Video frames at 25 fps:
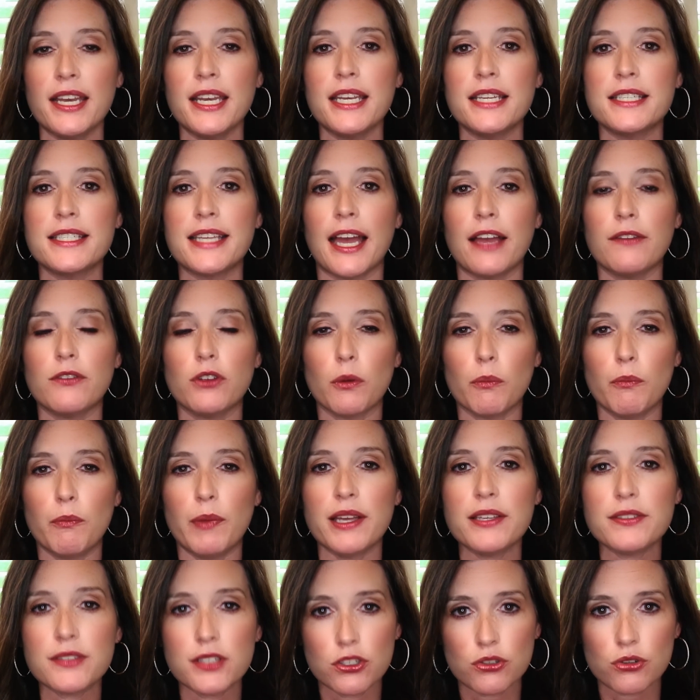need to have your
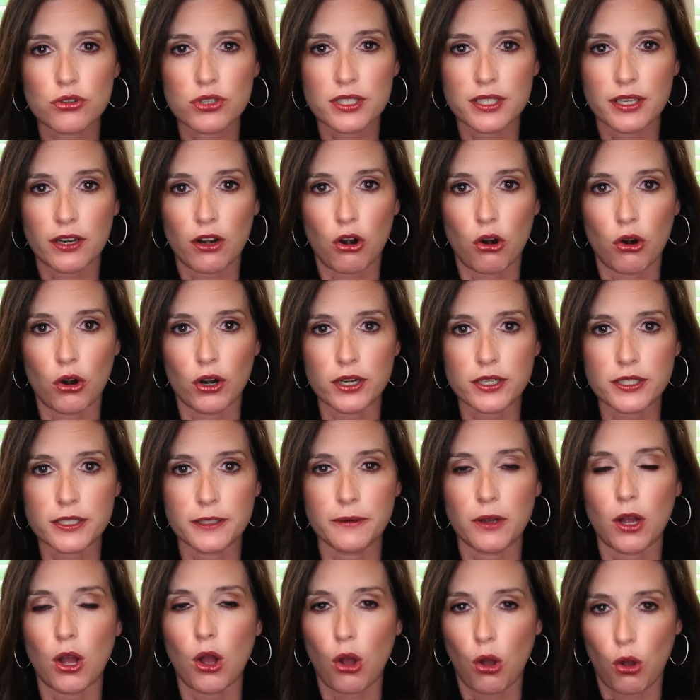best interest at heart
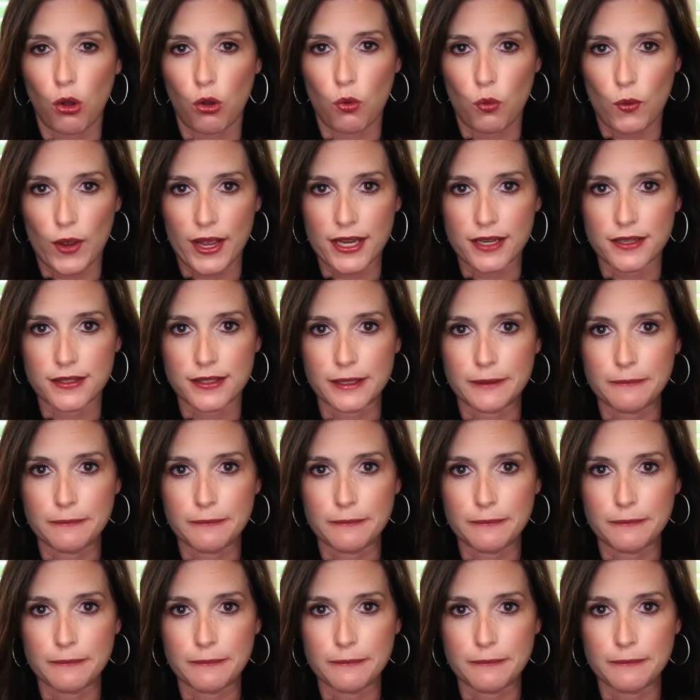always.